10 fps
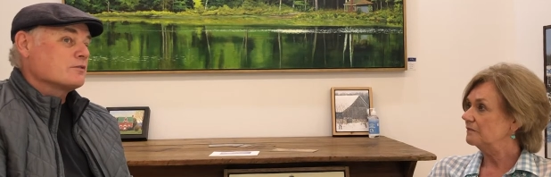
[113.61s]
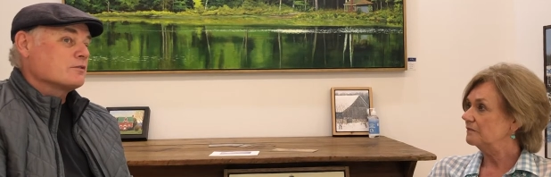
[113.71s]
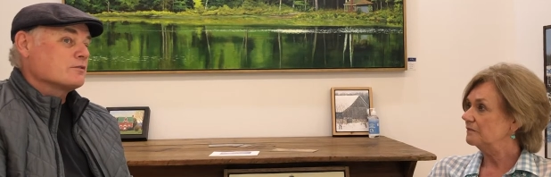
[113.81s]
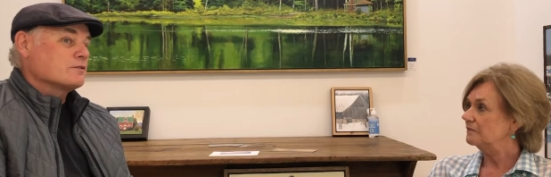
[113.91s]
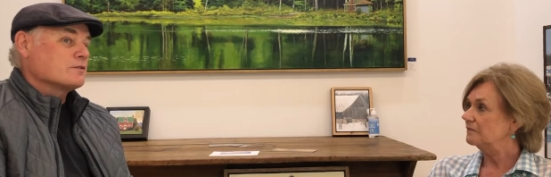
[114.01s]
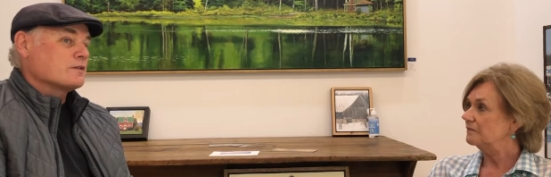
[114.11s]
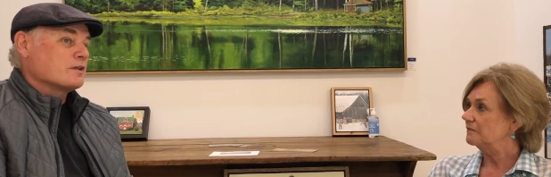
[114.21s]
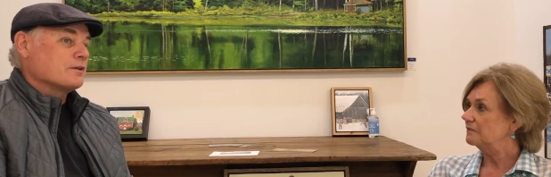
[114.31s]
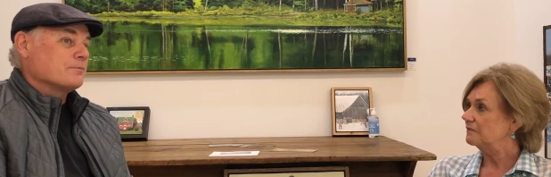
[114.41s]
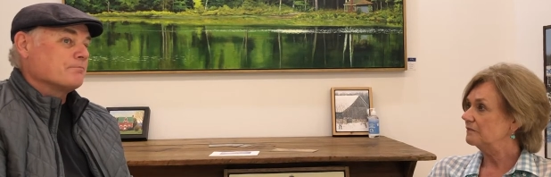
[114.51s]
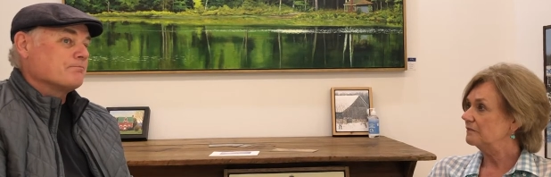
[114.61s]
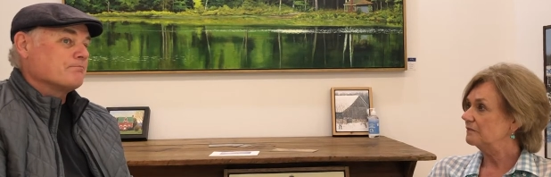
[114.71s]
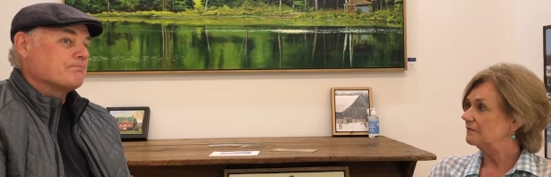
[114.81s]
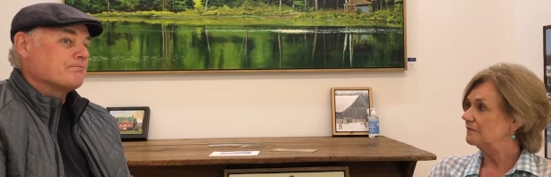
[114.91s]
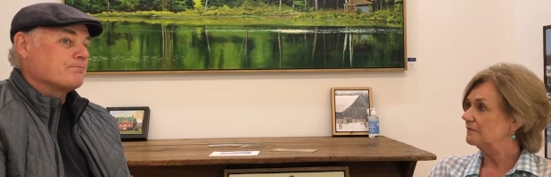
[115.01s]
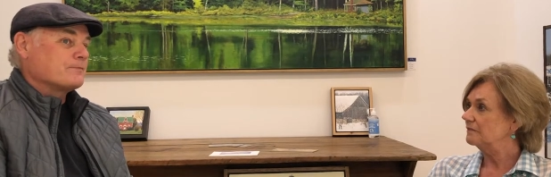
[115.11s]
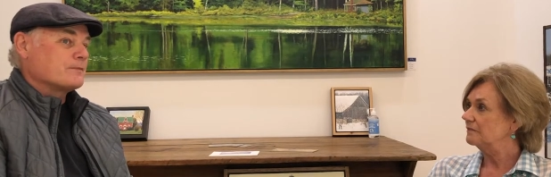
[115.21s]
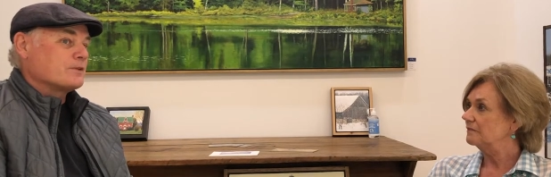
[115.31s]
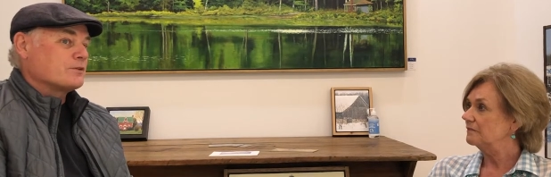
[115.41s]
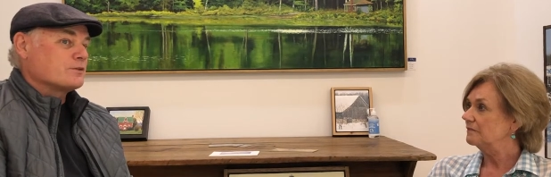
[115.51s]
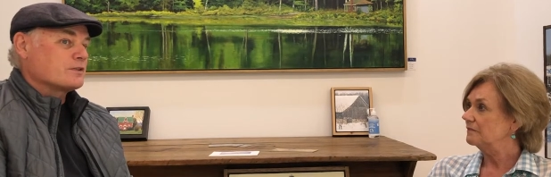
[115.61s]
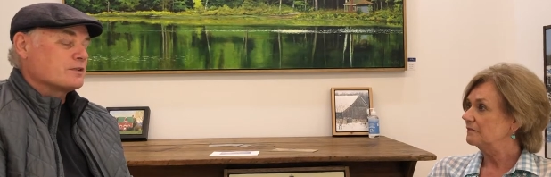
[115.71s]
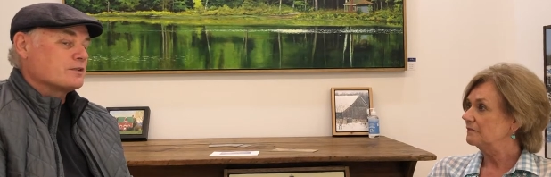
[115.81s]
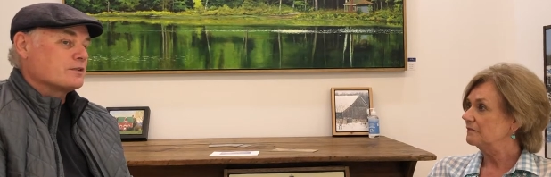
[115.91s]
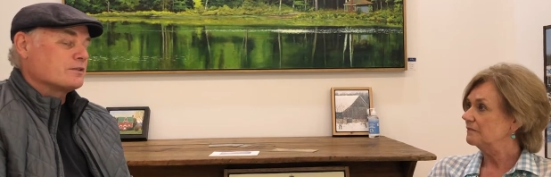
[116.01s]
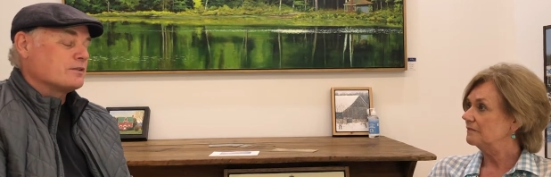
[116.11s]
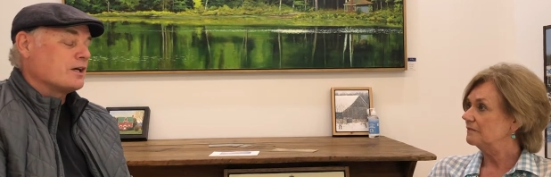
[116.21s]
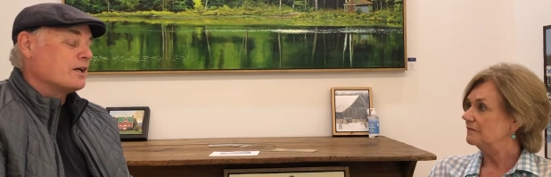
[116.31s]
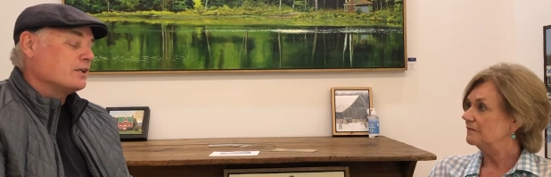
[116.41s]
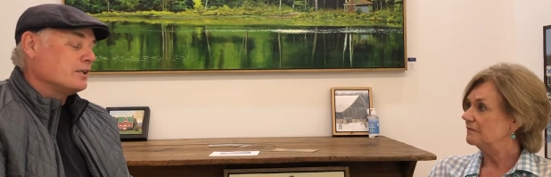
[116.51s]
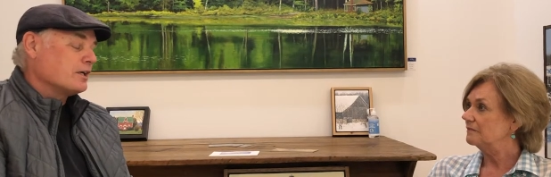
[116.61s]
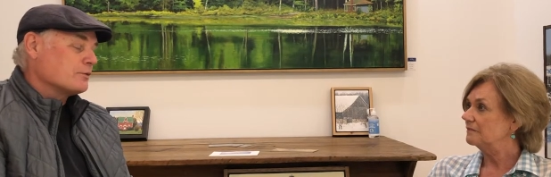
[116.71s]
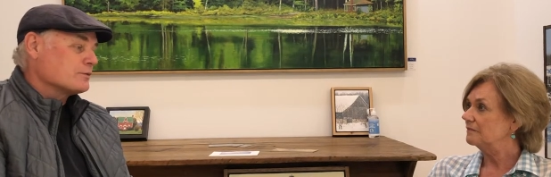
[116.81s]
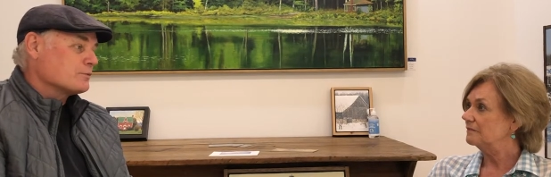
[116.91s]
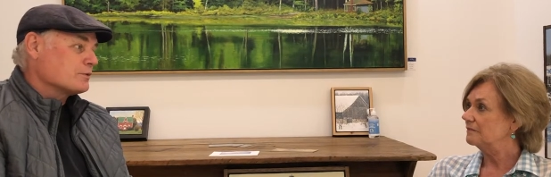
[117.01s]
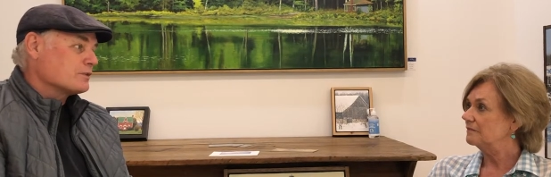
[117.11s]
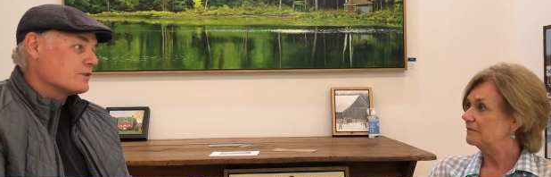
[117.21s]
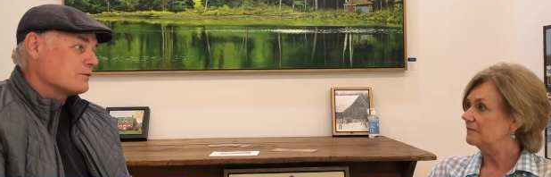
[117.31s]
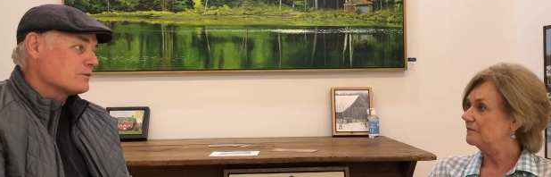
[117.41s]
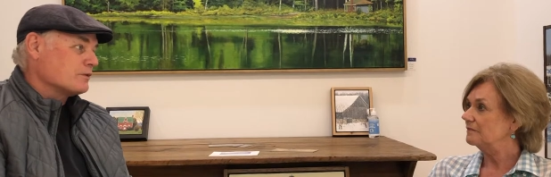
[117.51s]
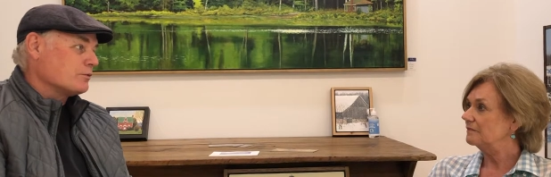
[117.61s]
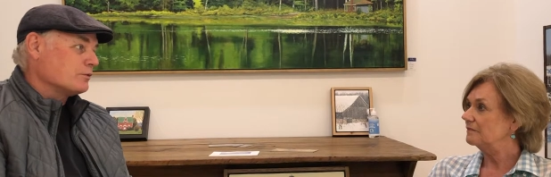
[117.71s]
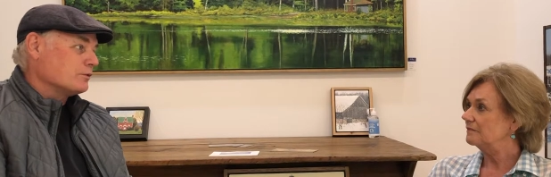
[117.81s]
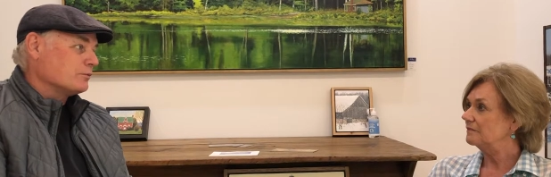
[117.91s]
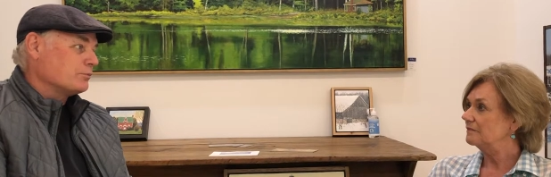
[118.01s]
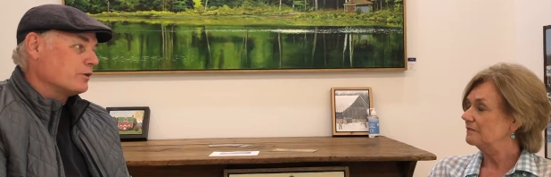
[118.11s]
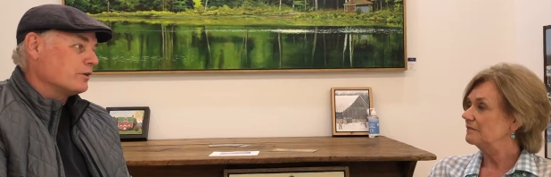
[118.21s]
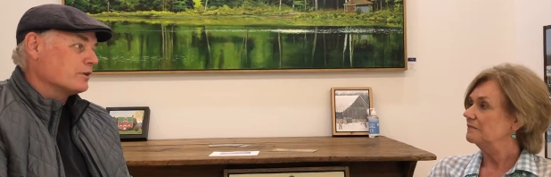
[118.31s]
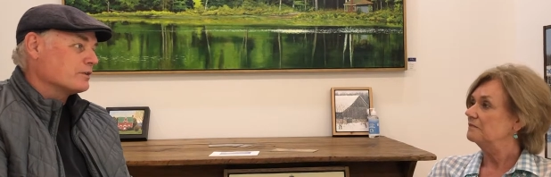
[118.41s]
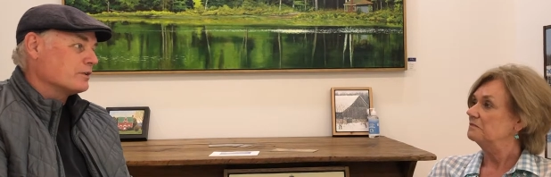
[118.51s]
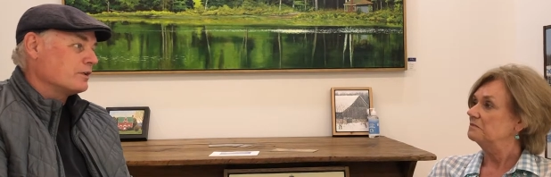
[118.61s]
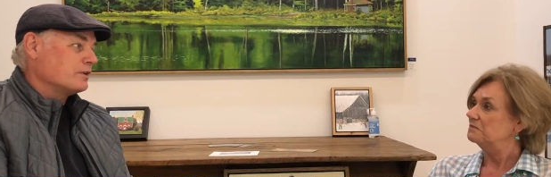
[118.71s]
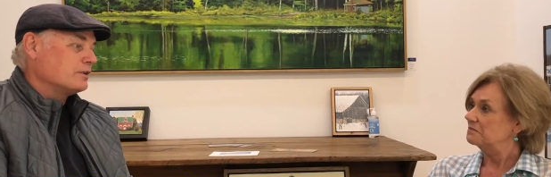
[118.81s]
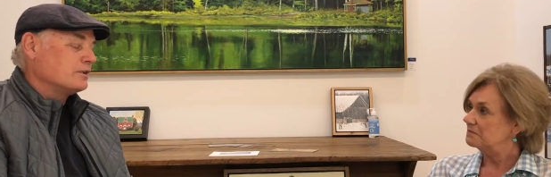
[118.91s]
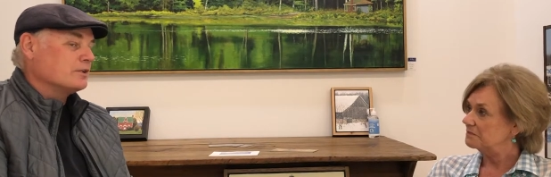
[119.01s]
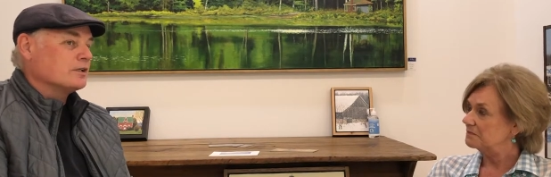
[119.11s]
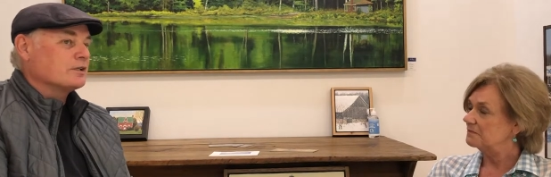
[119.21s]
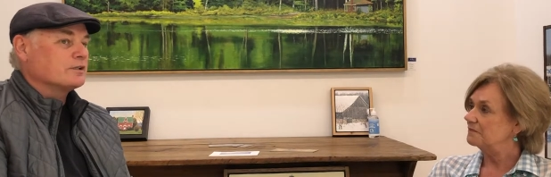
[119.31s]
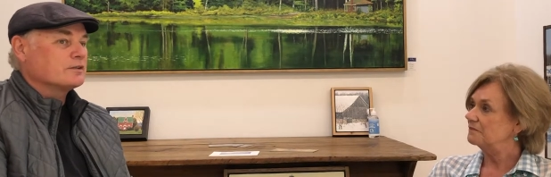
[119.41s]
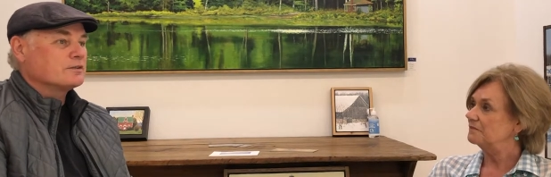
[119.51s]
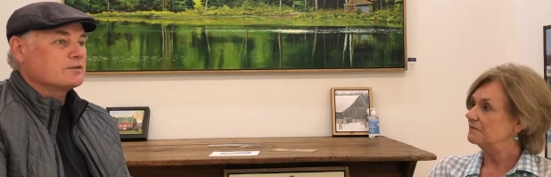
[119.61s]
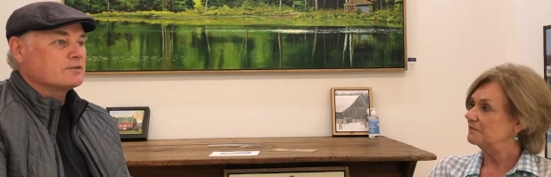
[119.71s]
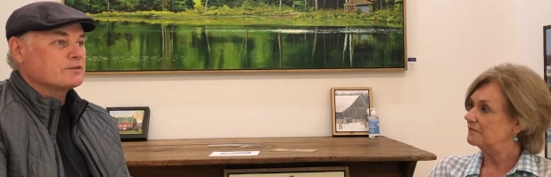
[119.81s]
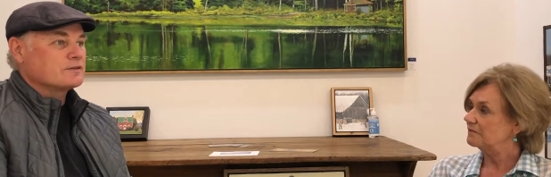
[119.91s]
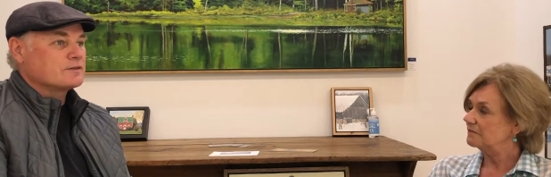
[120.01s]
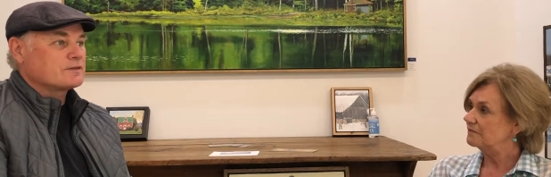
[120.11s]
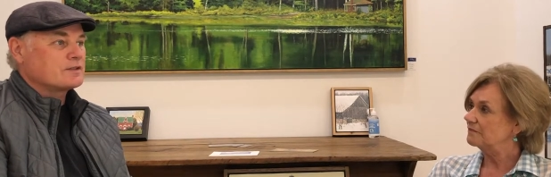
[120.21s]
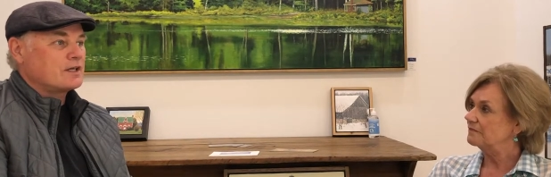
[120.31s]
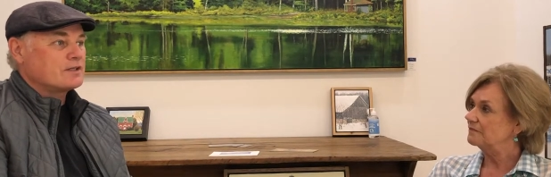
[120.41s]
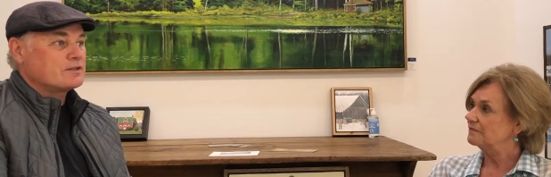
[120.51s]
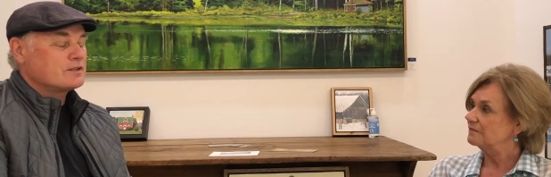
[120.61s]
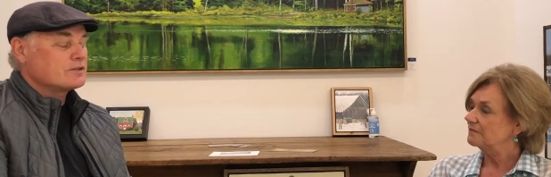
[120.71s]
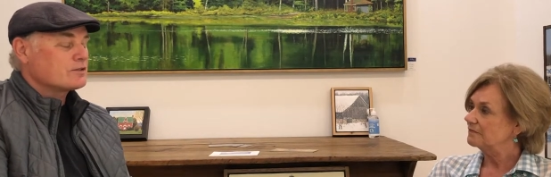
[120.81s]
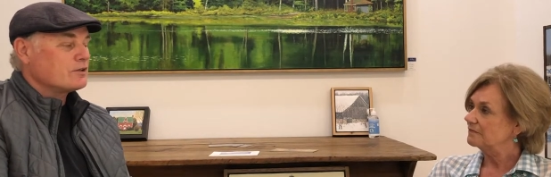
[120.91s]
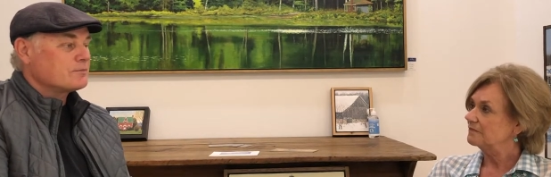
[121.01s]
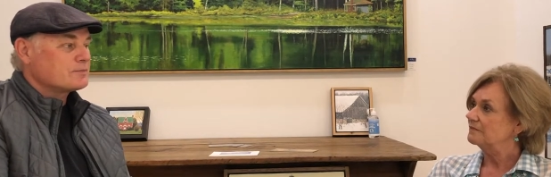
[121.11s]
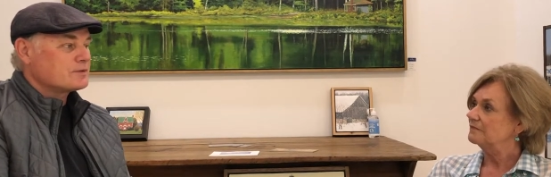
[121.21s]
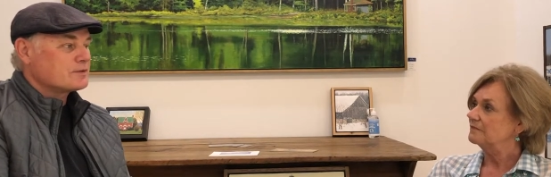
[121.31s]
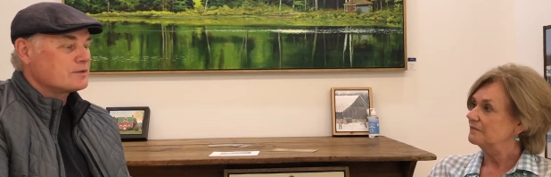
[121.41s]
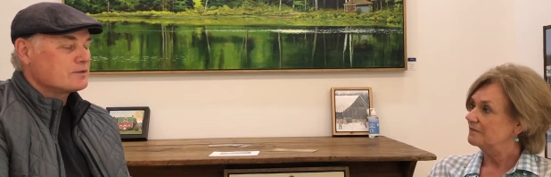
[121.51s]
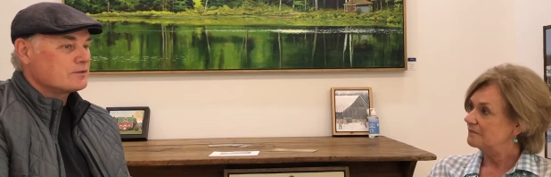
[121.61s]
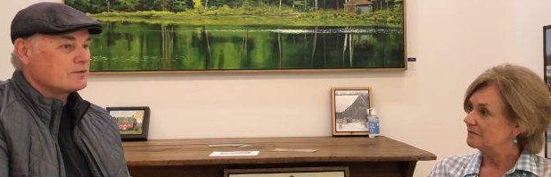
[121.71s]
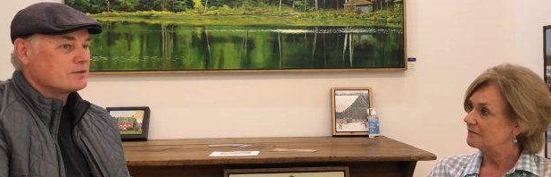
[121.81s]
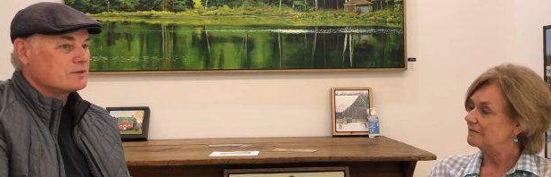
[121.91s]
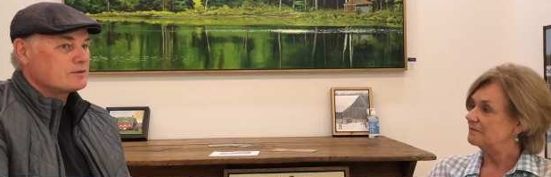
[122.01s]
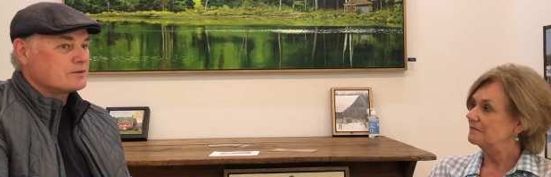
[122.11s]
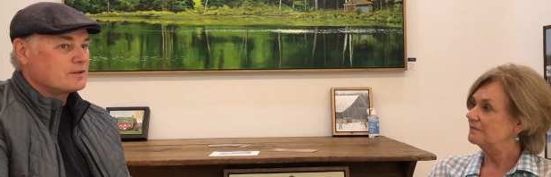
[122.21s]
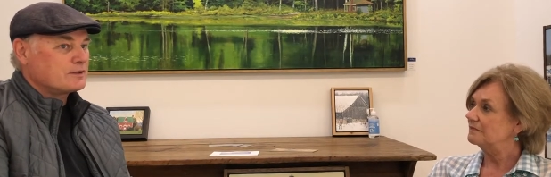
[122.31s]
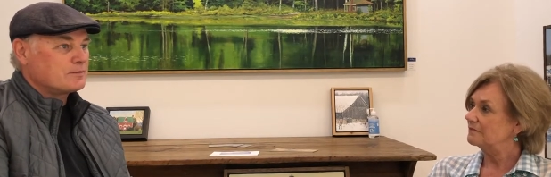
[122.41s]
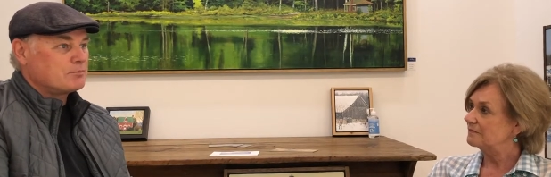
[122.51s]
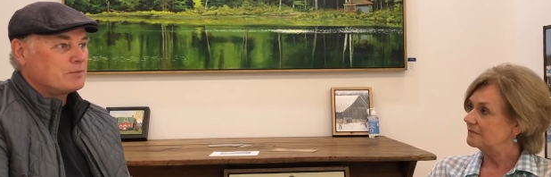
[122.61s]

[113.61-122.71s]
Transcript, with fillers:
Speaker 1: There's um, there's a the Honey House, which sells local product honey. Uh, there is antique shops. There is uh,